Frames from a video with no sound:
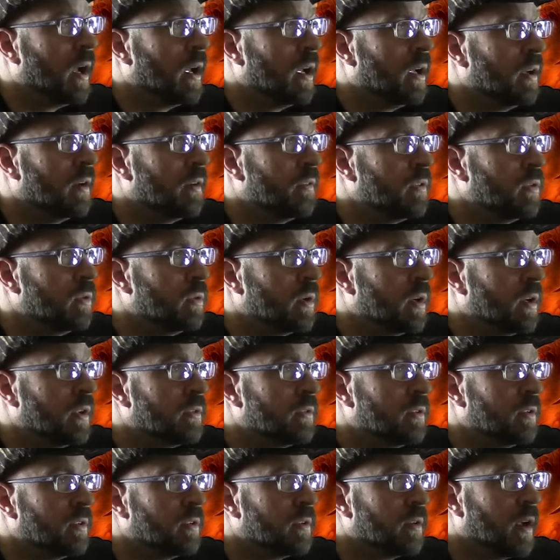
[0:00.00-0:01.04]
a few
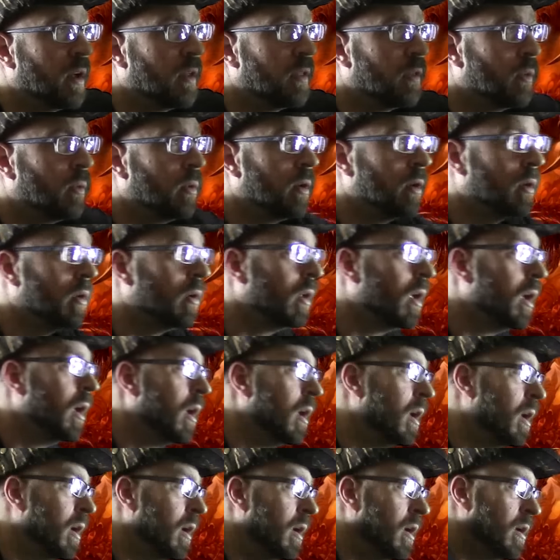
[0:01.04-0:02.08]
countries around the world.
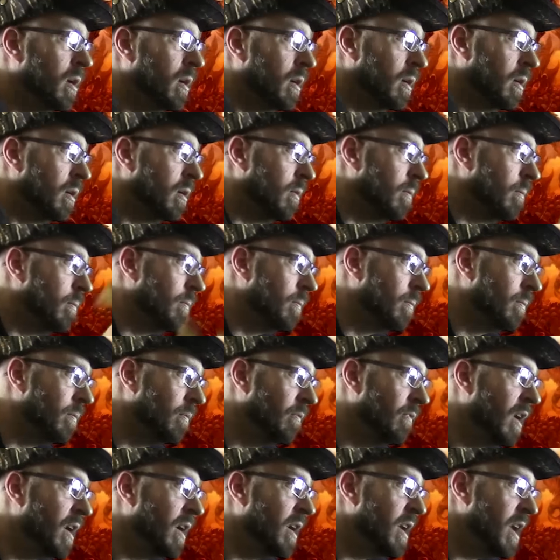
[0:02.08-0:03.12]
Um,
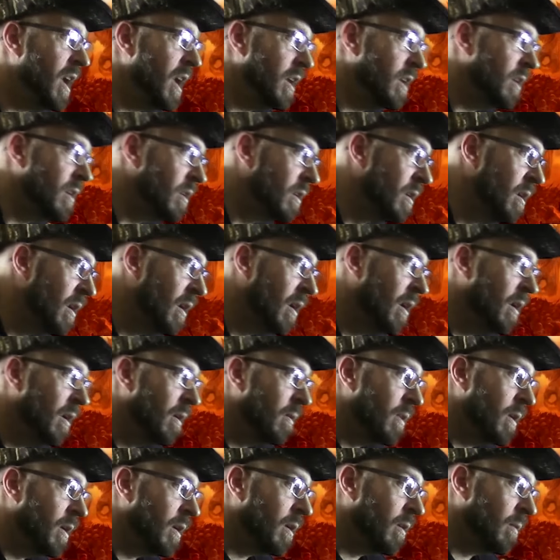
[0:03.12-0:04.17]
very hated.
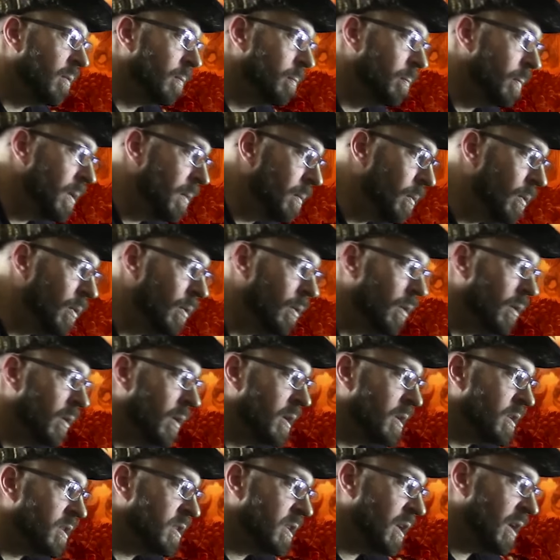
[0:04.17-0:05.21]
There are people who are
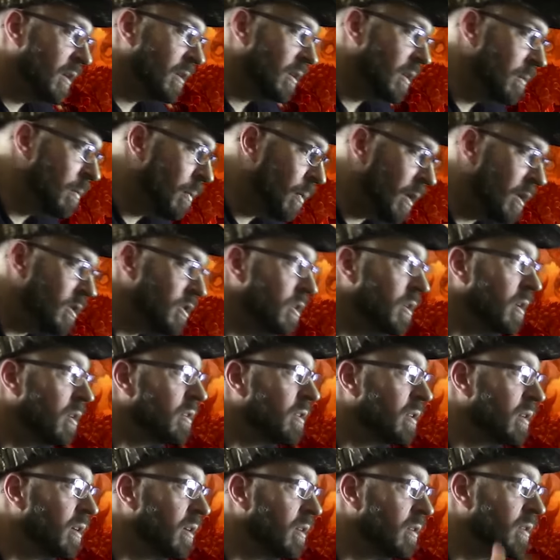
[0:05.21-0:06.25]
insanely
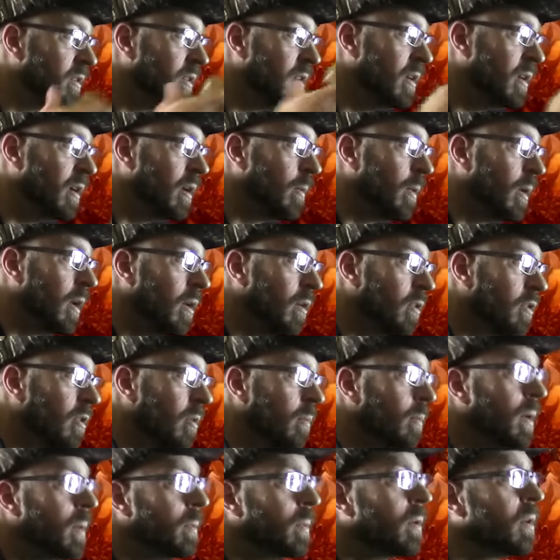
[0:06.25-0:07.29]
prejudiced against them. And I know some
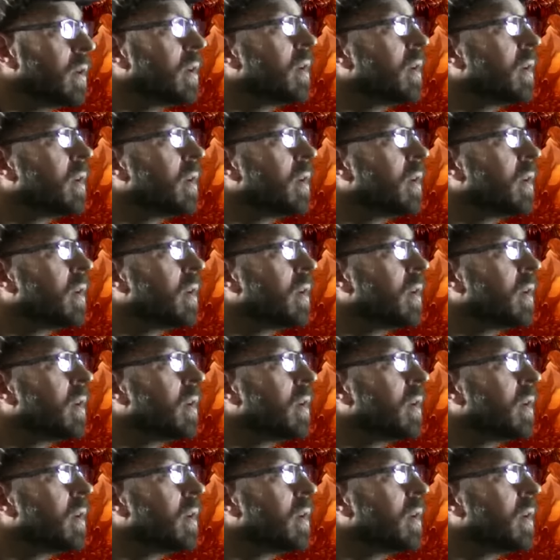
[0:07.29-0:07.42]
people are